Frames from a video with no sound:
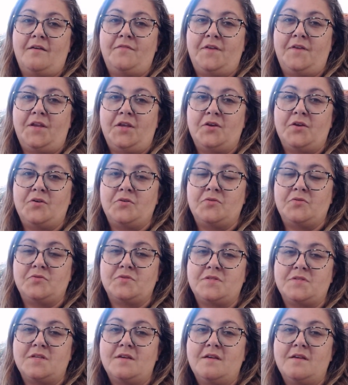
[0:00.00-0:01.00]

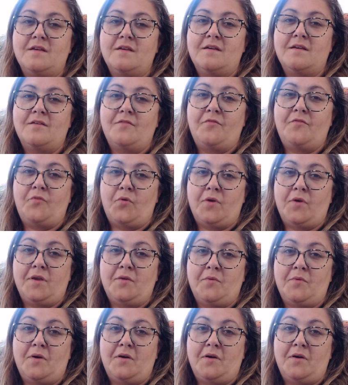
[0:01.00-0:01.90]
videos for you